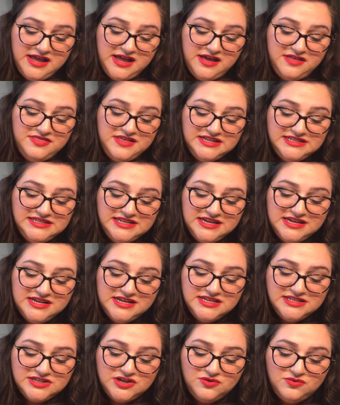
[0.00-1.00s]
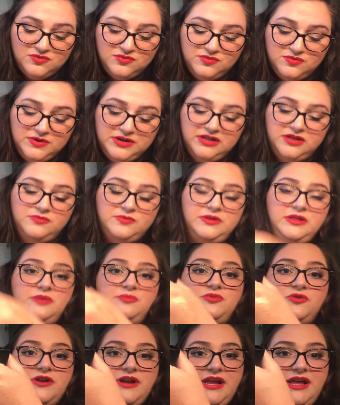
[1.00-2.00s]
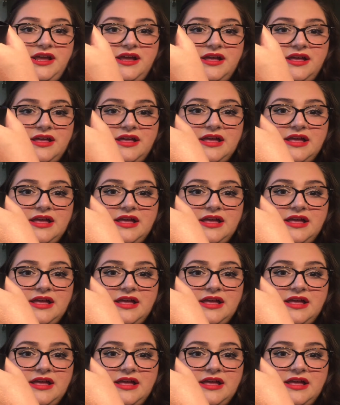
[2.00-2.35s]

This is really, really pretty,